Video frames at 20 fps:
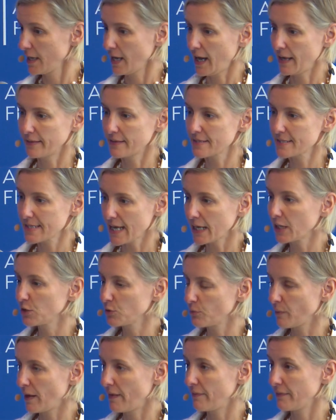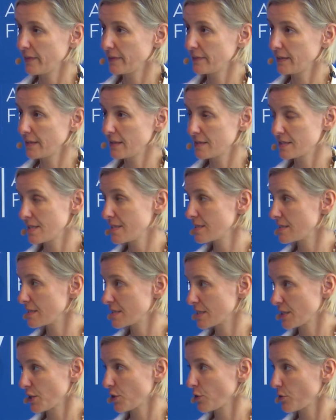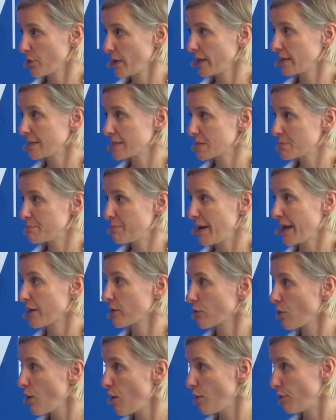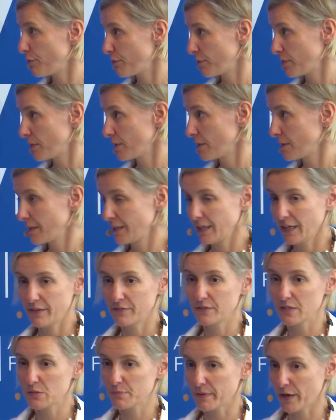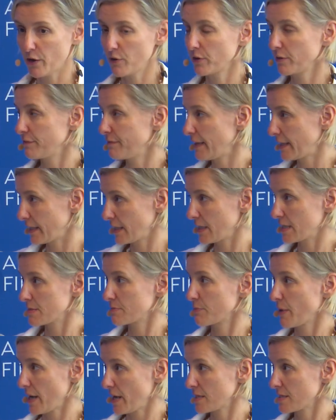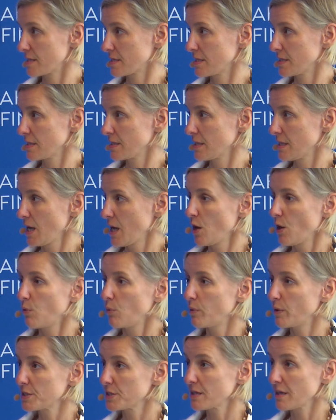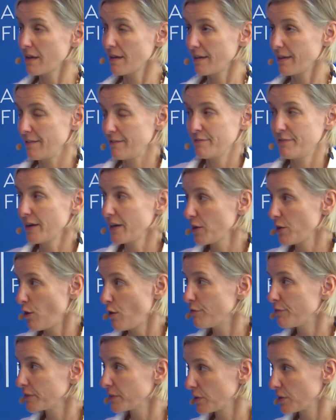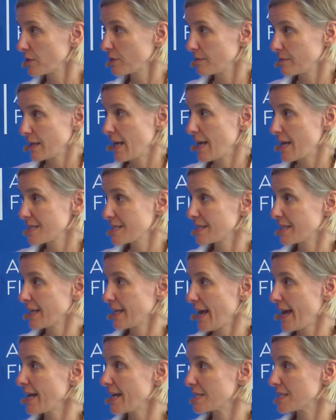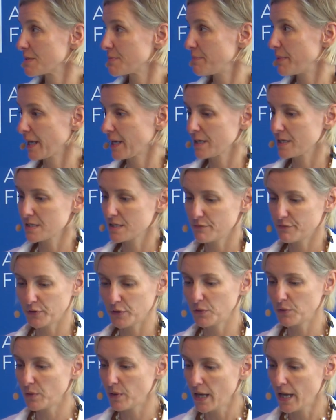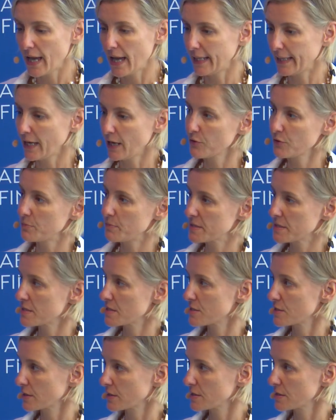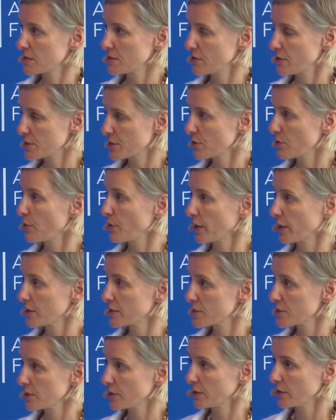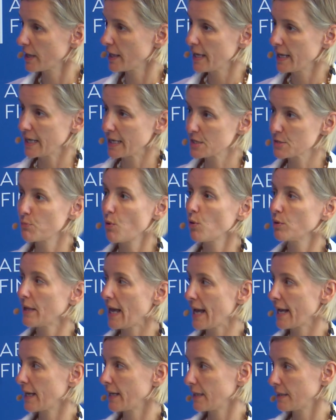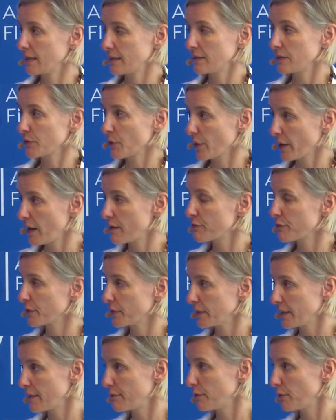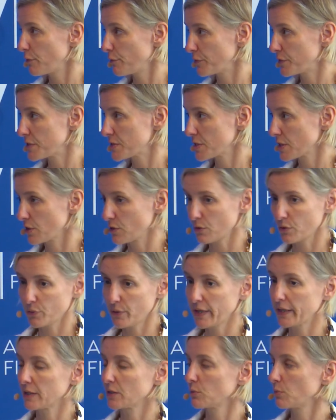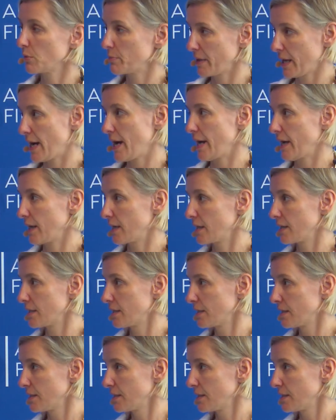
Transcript: And the second one, that the existing secured credit is better off if this priority funding is raised, which very often is the case, because if you allow the business to continue as a going concern, it's more likely that the recovery level for the secured creditor will be higher.